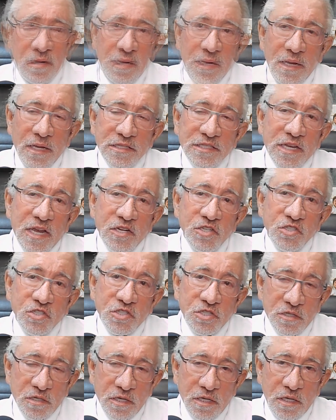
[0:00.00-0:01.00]

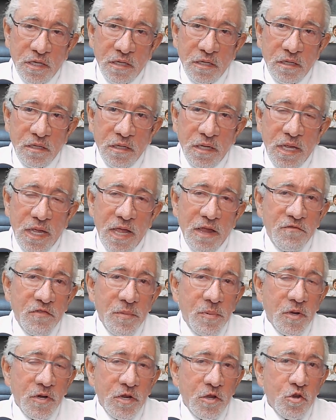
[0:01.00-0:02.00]
Essentially,
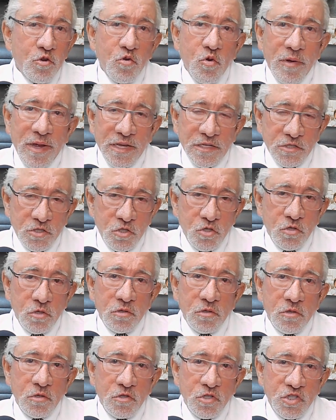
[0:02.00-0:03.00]
everybody who has
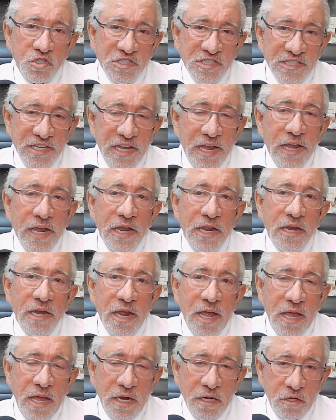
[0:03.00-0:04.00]
seen
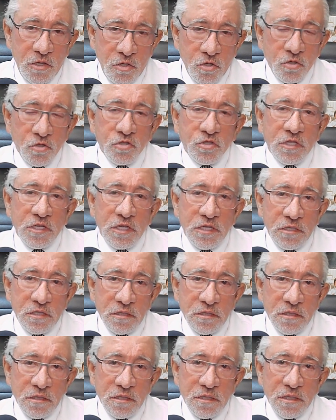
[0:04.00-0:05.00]
and used it,
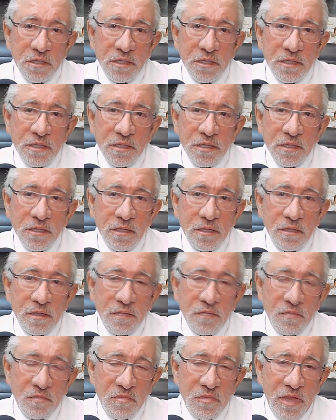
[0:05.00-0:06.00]

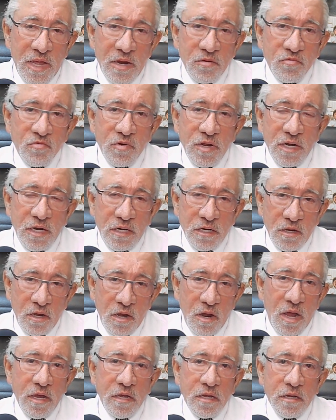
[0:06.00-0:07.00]
they really
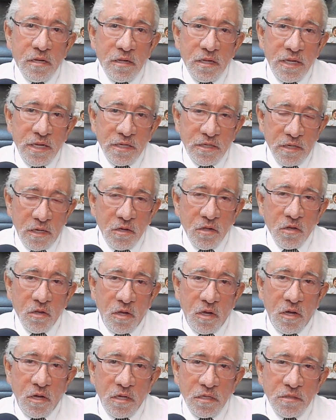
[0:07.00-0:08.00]
like it a
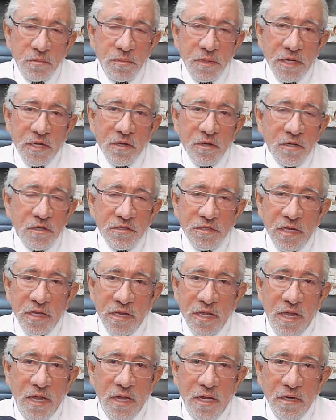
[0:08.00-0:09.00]
lot because
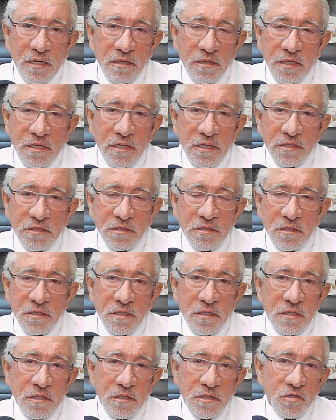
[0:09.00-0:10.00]
again, it is
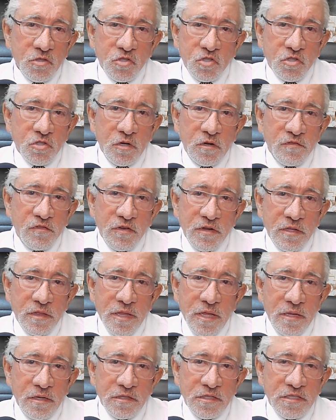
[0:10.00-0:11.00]

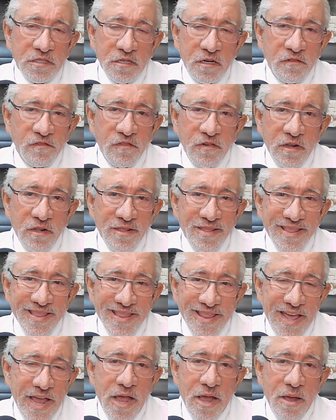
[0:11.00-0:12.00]
serving
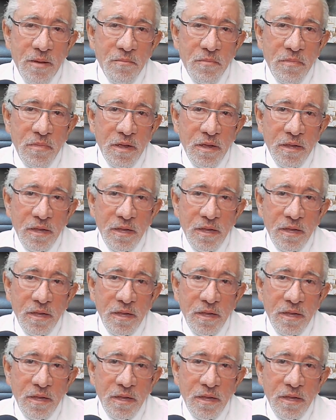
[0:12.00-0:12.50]
them